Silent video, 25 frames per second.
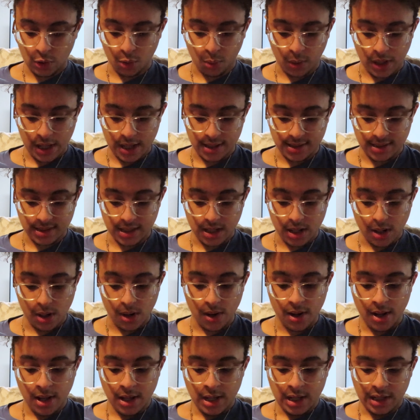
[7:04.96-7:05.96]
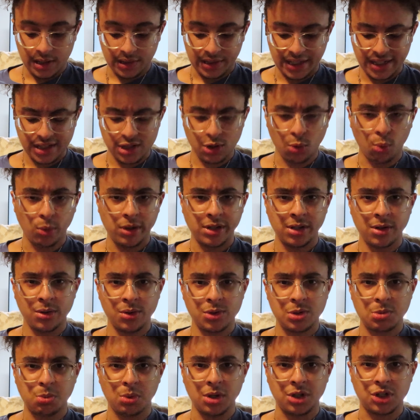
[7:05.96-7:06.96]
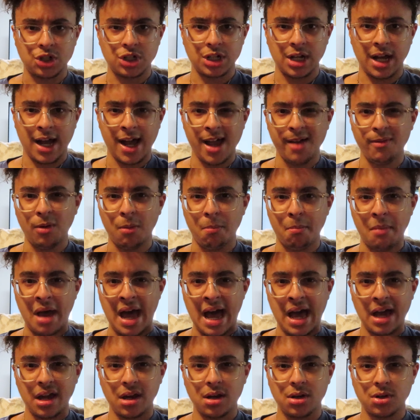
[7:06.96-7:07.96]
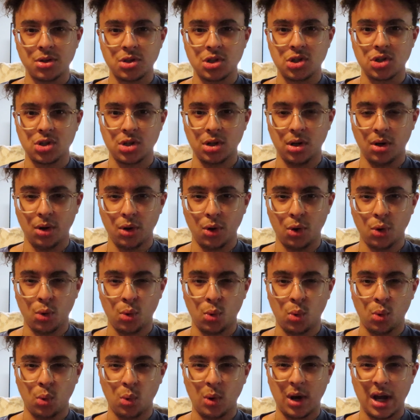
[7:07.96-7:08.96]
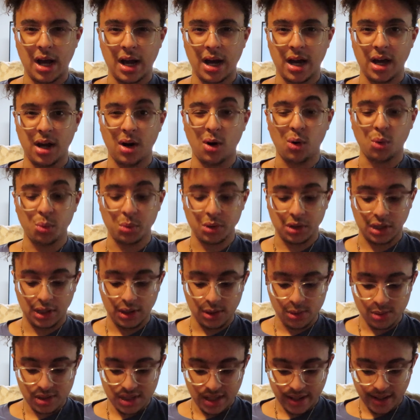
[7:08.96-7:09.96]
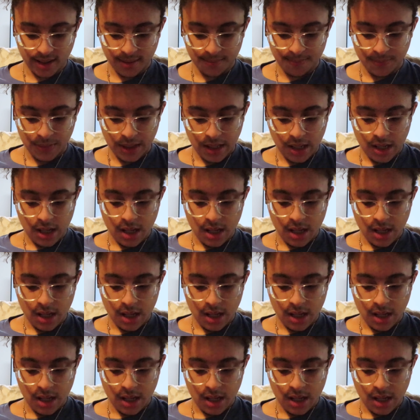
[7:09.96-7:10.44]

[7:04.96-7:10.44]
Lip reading: know why that's there. Link to Windows, which I have a Mac, so I don't really use that.